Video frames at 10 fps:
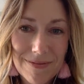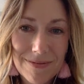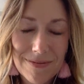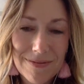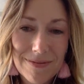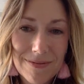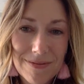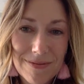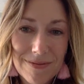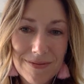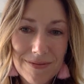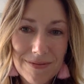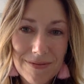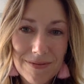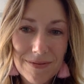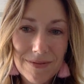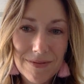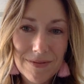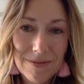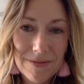
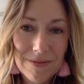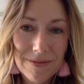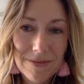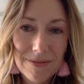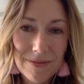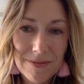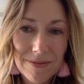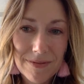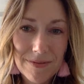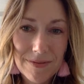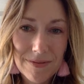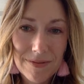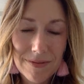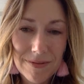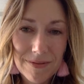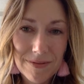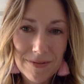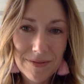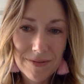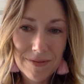
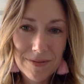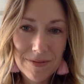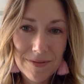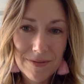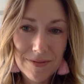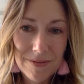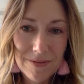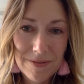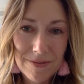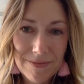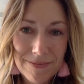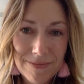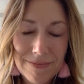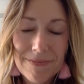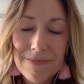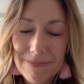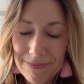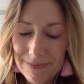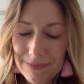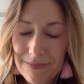(not speaking)